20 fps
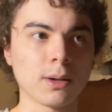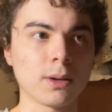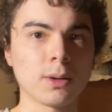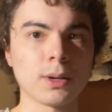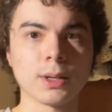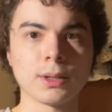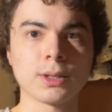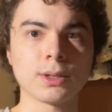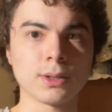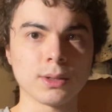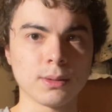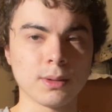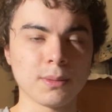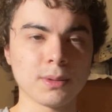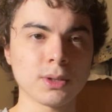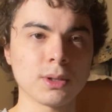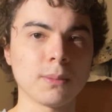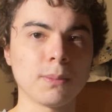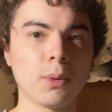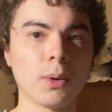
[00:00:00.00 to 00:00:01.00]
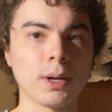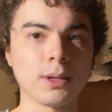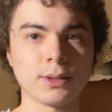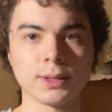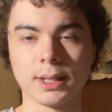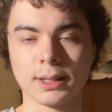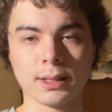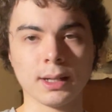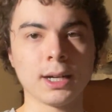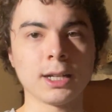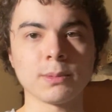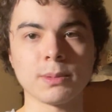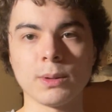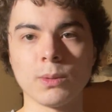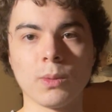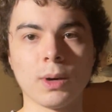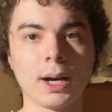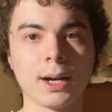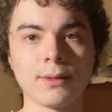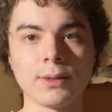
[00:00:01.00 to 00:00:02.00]
oh, at some point there's like a husband
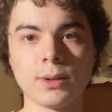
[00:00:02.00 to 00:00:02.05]
and wife,